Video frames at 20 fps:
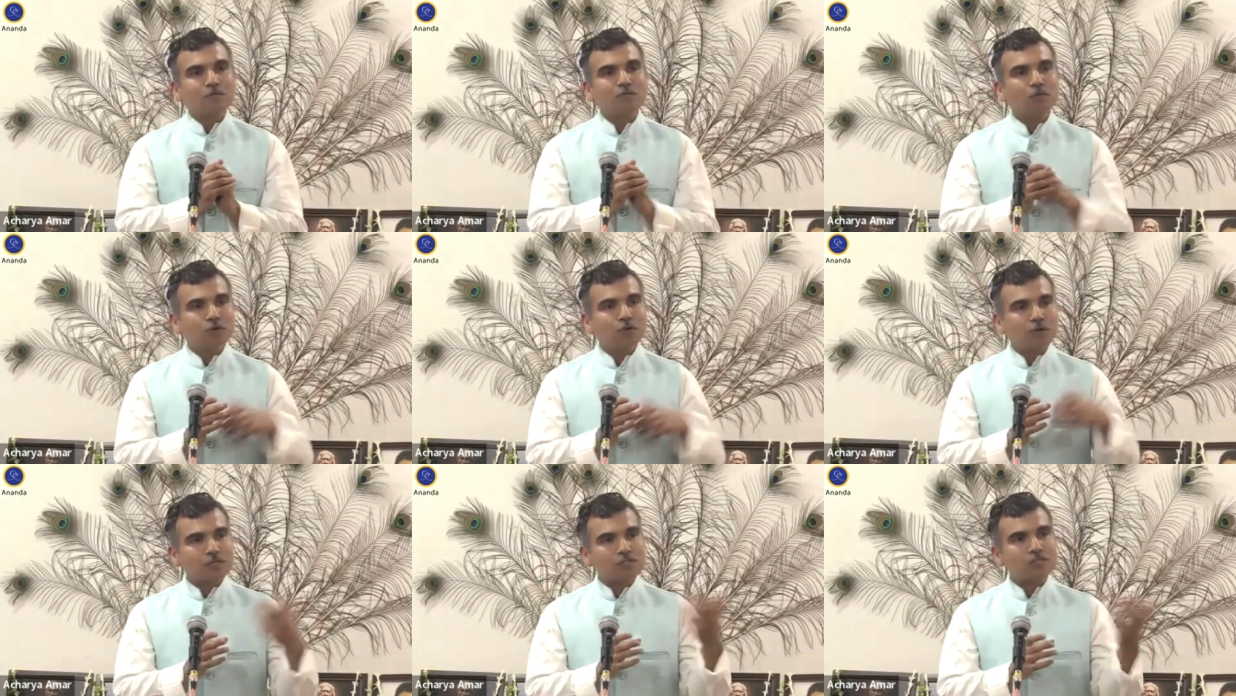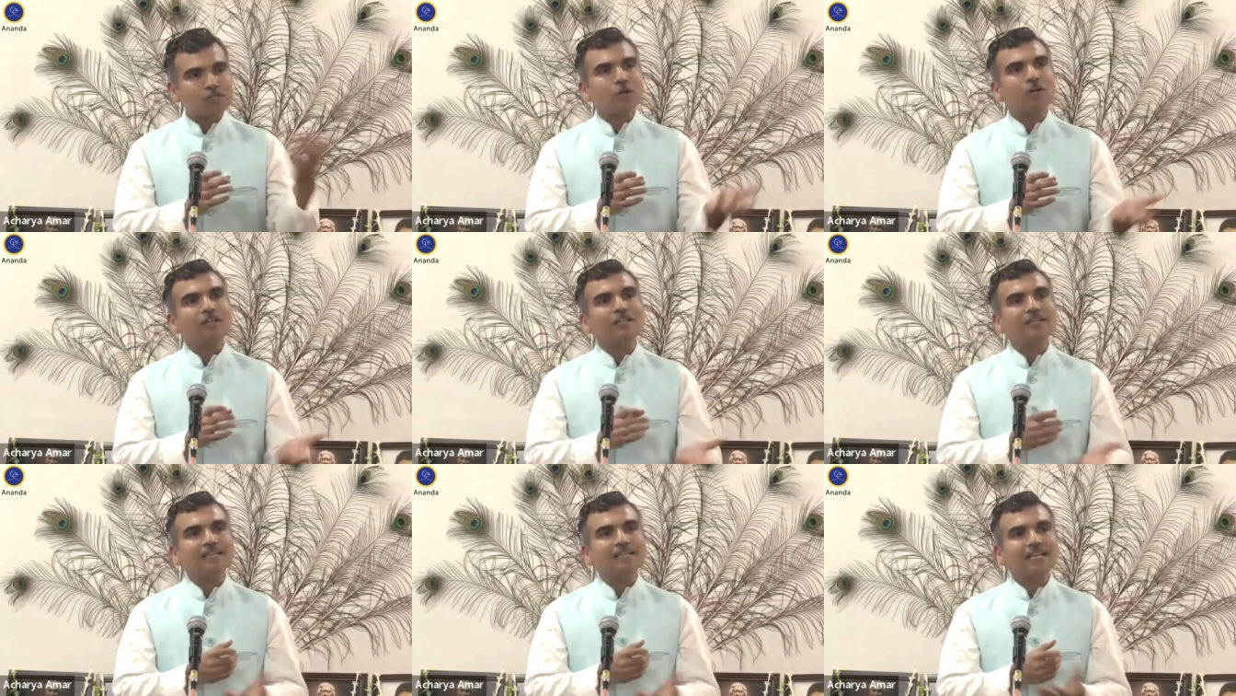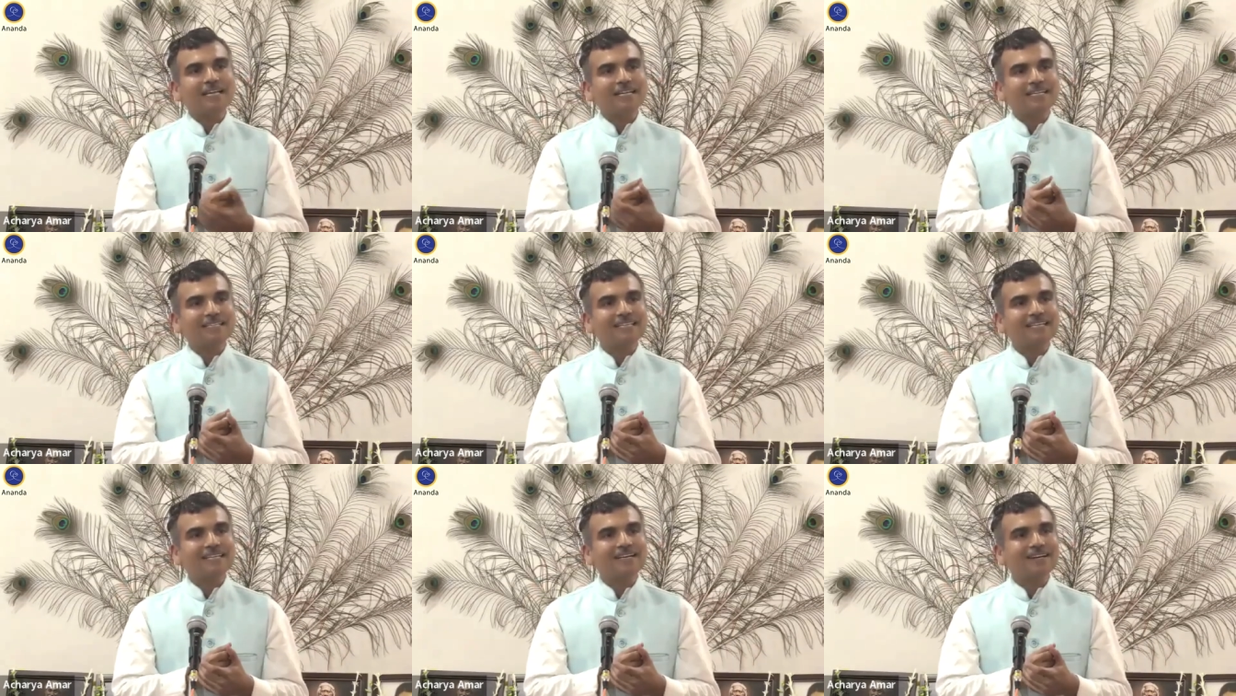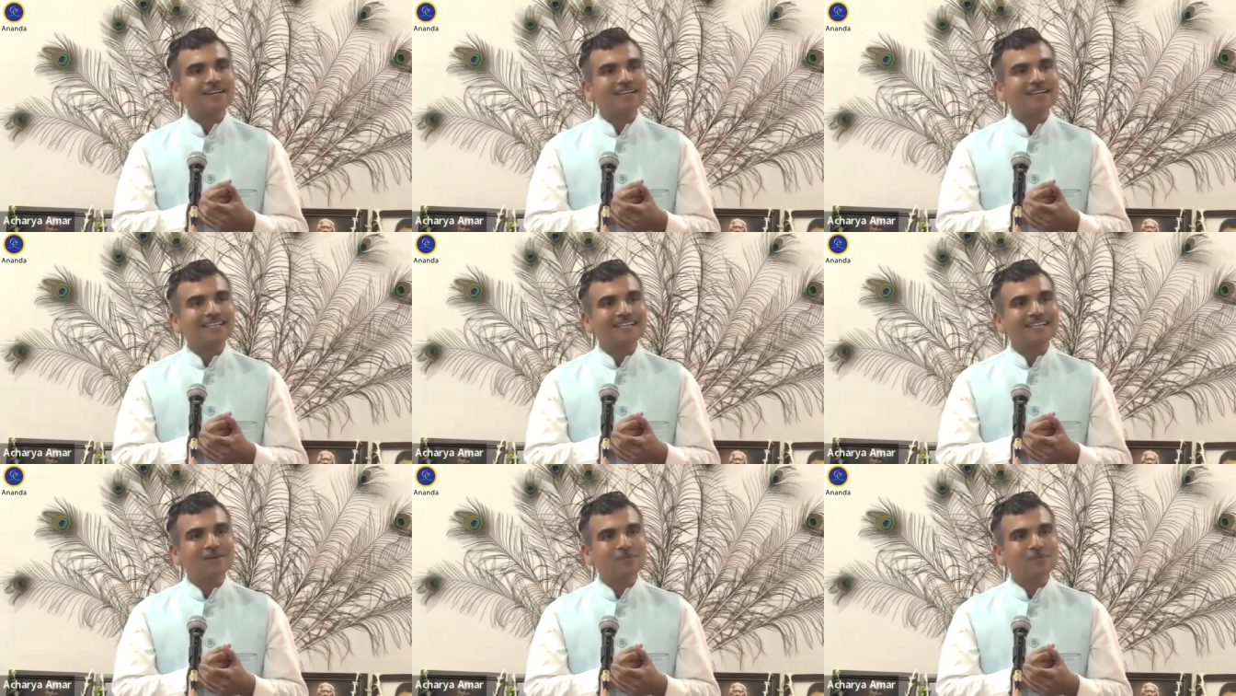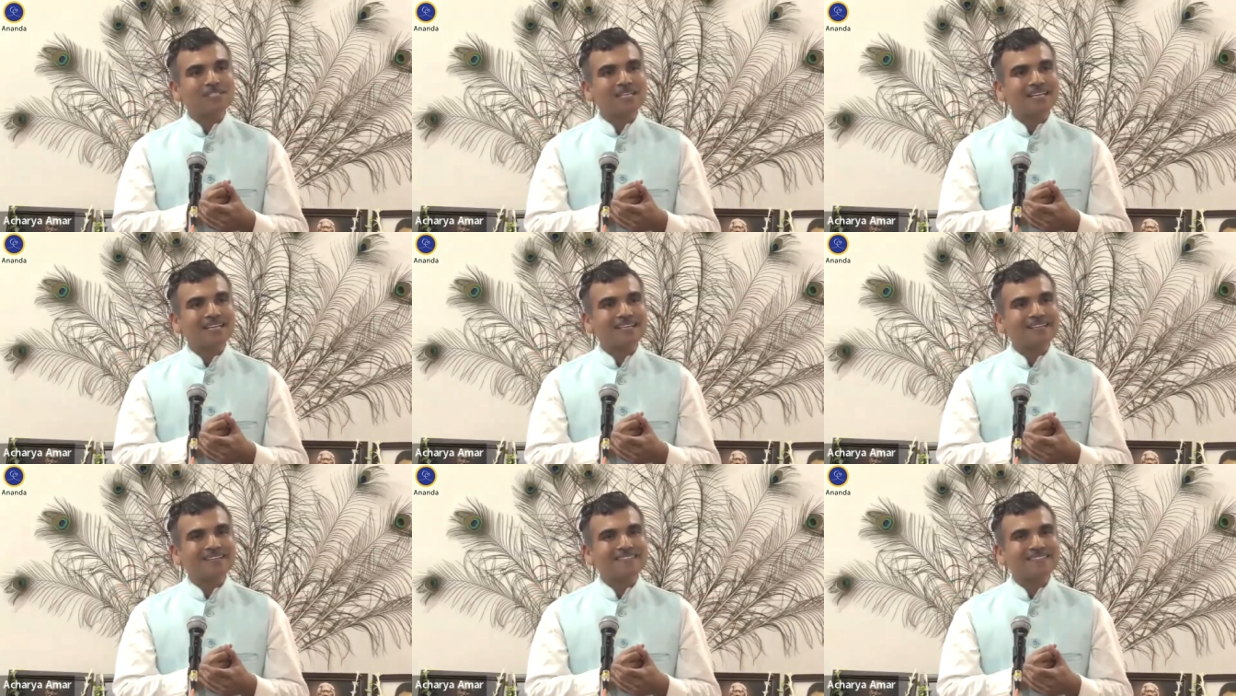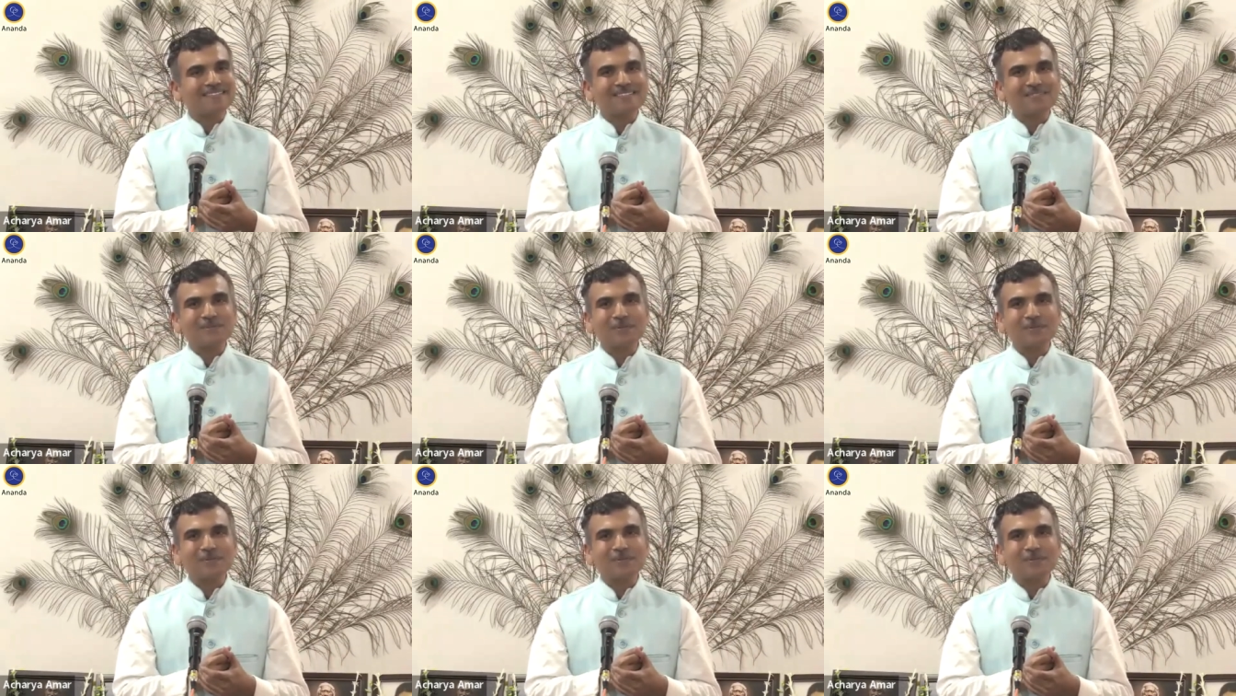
focus on anything ugly outside us.